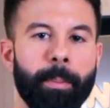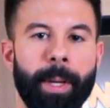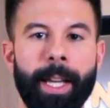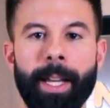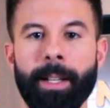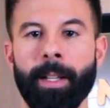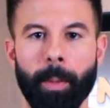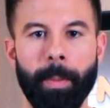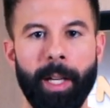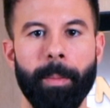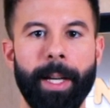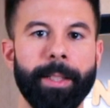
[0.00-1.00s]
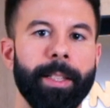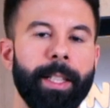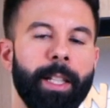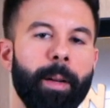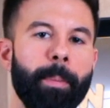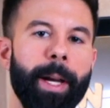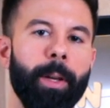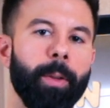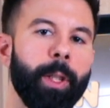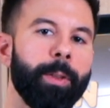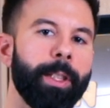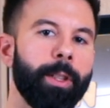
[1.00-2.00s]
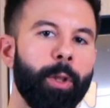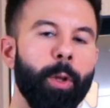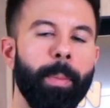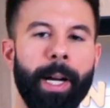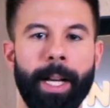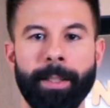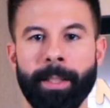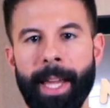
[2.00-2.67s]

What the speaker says: pan to minimize cleanup by only using 2 pots